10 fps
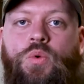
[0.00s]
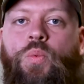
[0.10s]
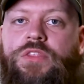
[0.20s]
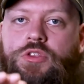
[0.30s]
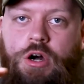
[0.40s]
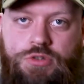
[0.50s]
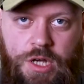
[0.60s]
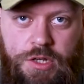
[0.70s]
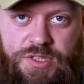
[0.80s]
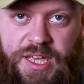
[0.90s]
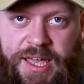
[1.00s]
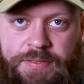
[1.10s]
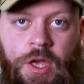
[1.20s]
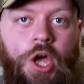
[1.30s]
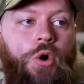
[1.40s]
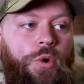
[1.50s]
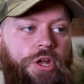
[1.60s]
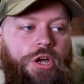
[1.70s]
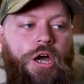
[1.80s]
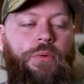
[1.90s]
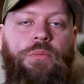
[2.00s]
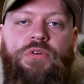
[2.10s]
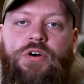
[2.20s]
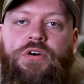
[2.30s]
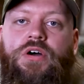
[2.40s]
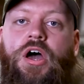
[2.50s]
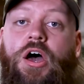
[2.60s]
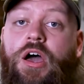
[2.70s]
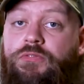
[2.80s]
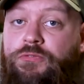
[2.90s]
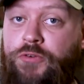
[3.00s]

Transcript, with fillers: When the dog starts digging, we're going to go in with a